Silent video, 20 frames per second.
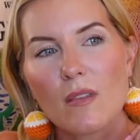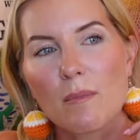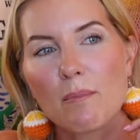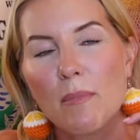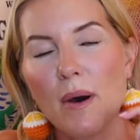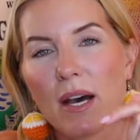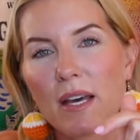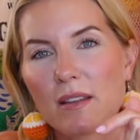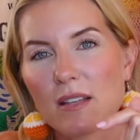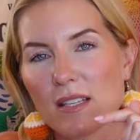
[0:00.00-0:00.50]

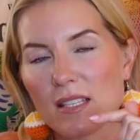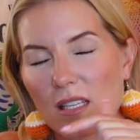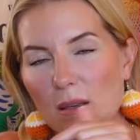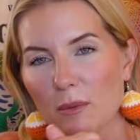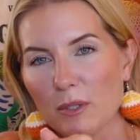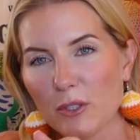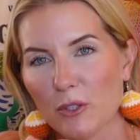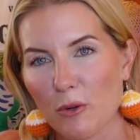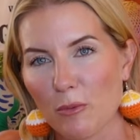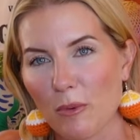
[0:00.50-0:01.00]
But the
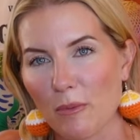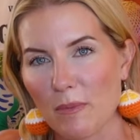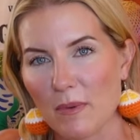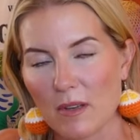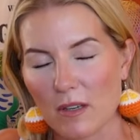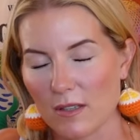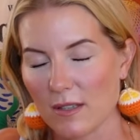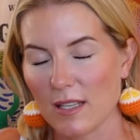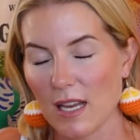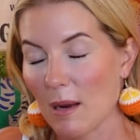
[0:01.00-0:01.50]

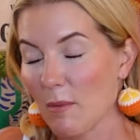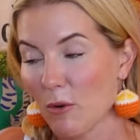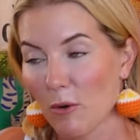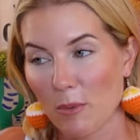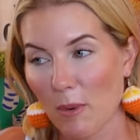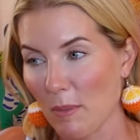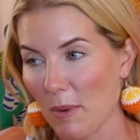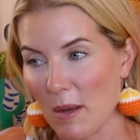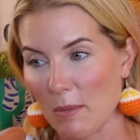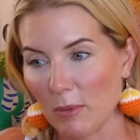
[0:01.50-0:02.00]
same group
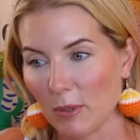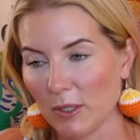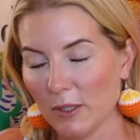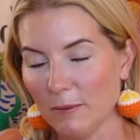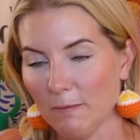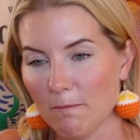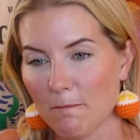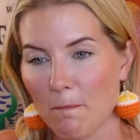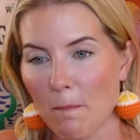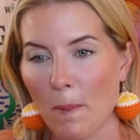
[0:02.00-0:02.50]
of
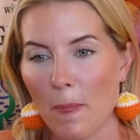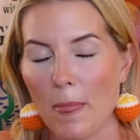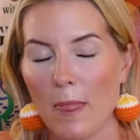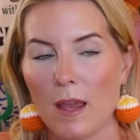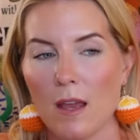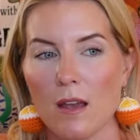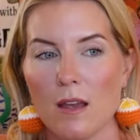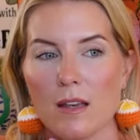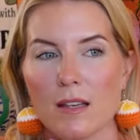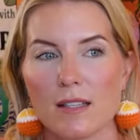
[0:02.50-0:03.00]
people,
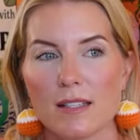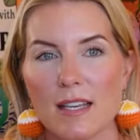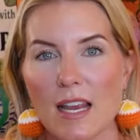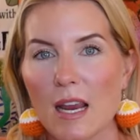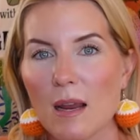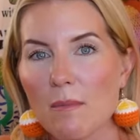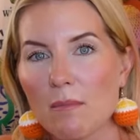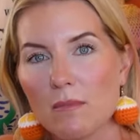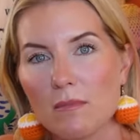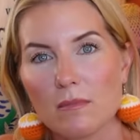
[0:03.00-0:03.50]

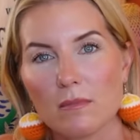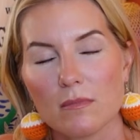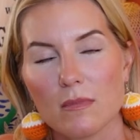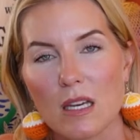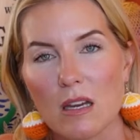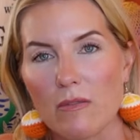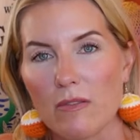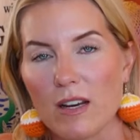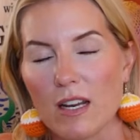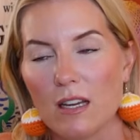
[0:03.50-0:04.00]
same
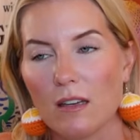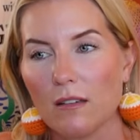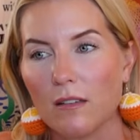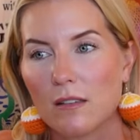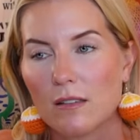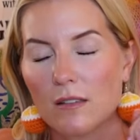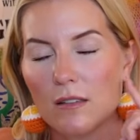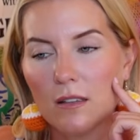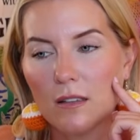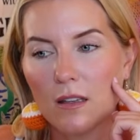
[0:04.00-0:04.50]
evening,
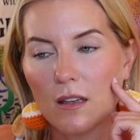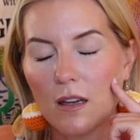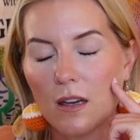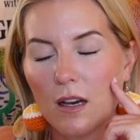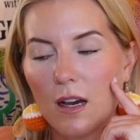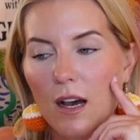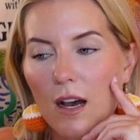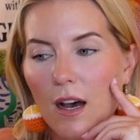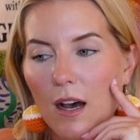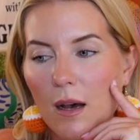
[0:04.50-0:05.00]

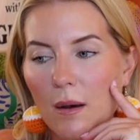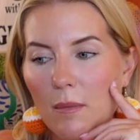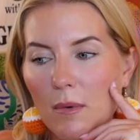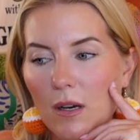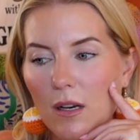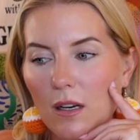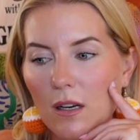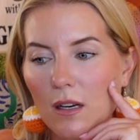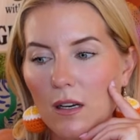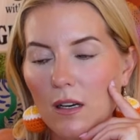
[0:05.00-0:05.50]

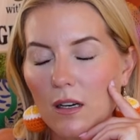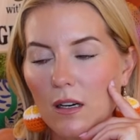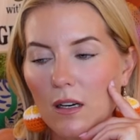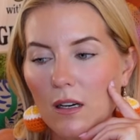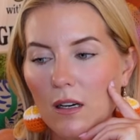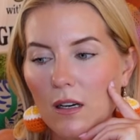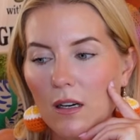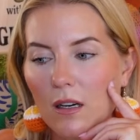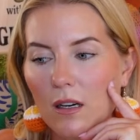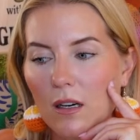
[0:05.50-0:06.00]

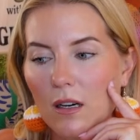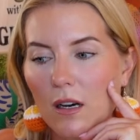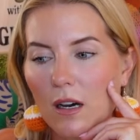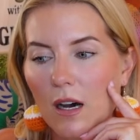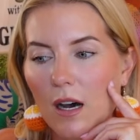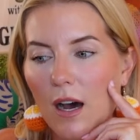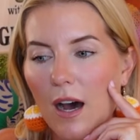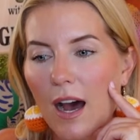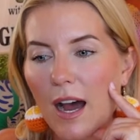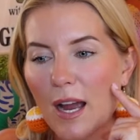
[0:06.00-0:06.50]

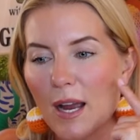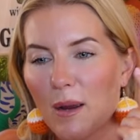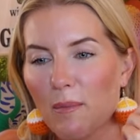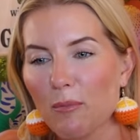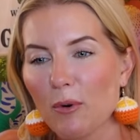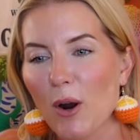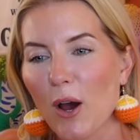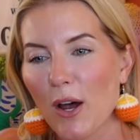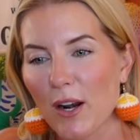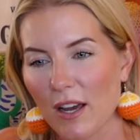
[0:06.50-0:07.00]
I
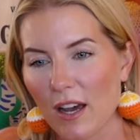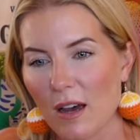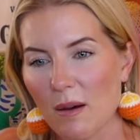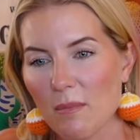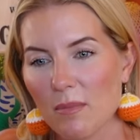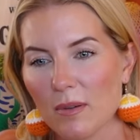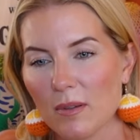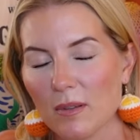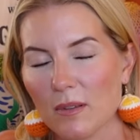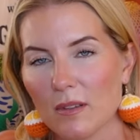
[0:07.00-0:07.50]
brought
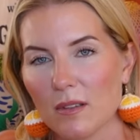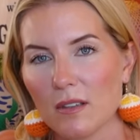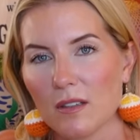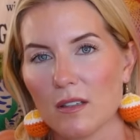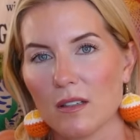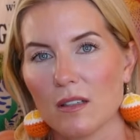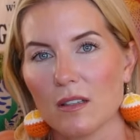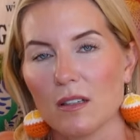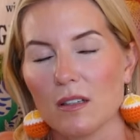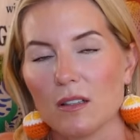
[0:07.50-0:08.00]
up
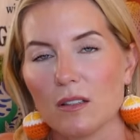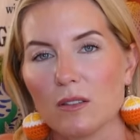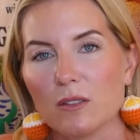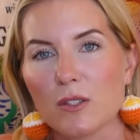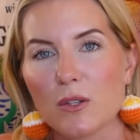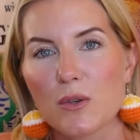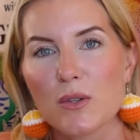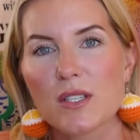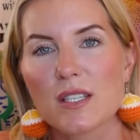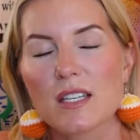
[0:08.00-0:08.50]

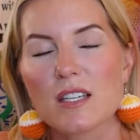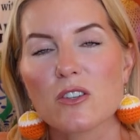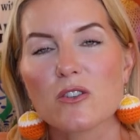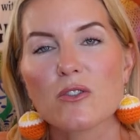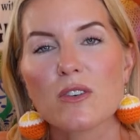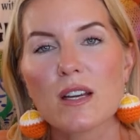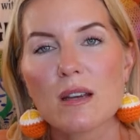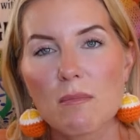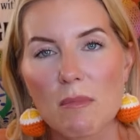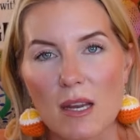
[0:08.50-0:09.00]
lucid
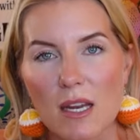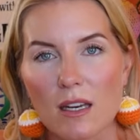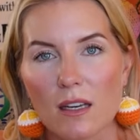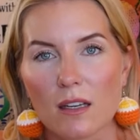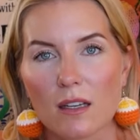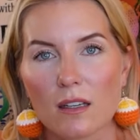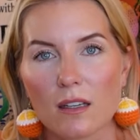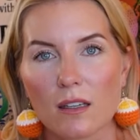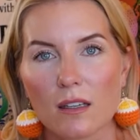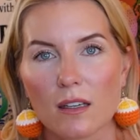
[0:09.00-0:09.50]

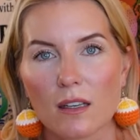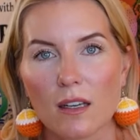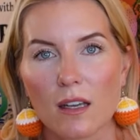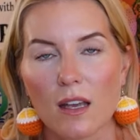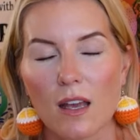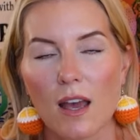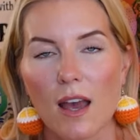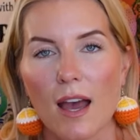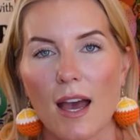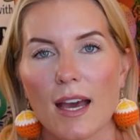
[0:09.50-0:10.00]
dreaming
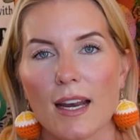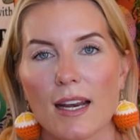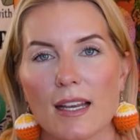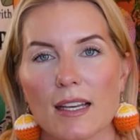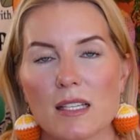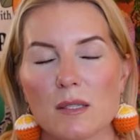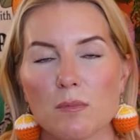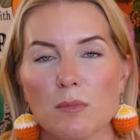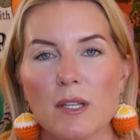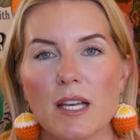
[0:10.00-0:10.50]
and I
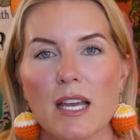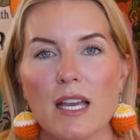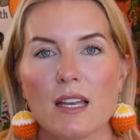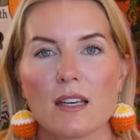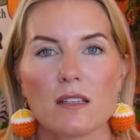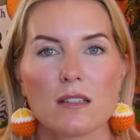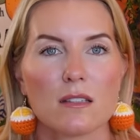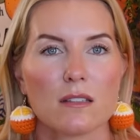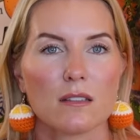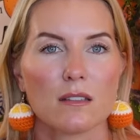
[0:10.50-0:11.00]

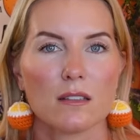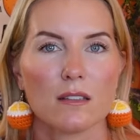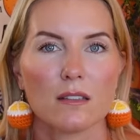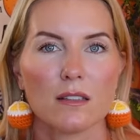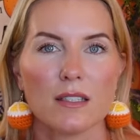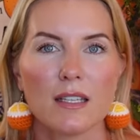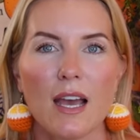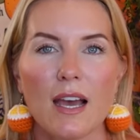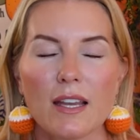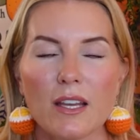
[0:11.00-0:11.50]
explained,
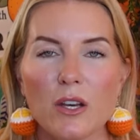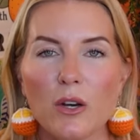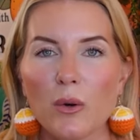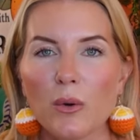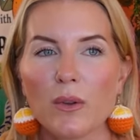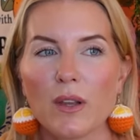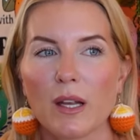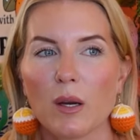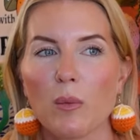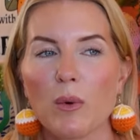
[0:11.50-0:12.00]
yeah, you know,
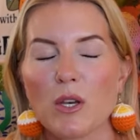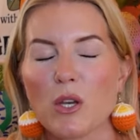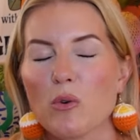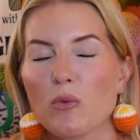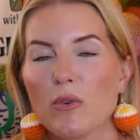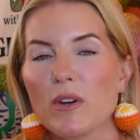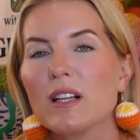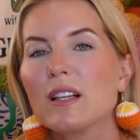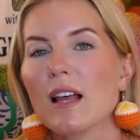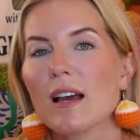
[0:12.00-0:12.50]
like when you
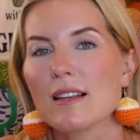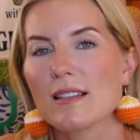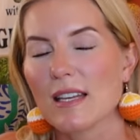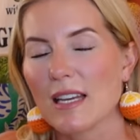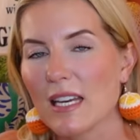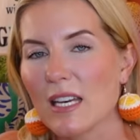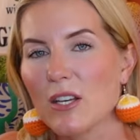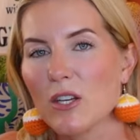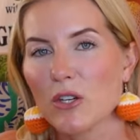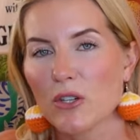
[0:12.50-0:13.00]
realize
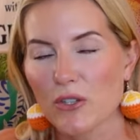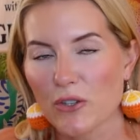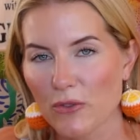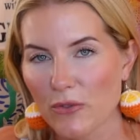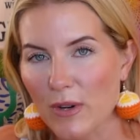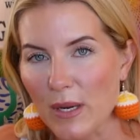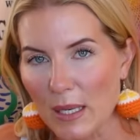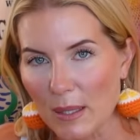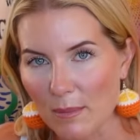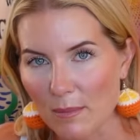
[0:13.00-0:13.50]
in your
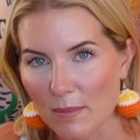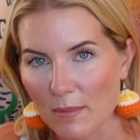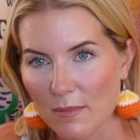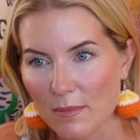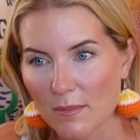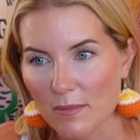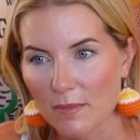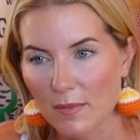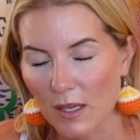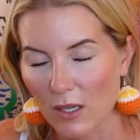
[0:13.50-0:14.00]
dream
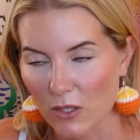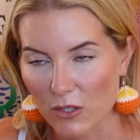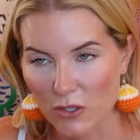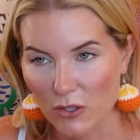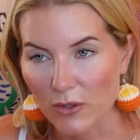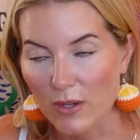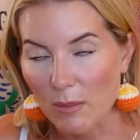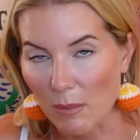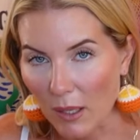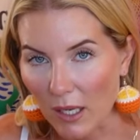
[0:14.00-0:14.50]
that you're
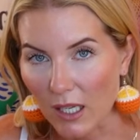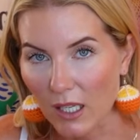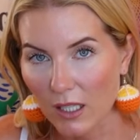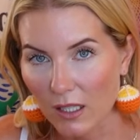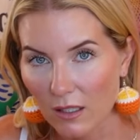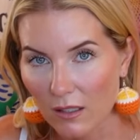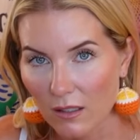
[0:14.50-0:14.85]
dreaming.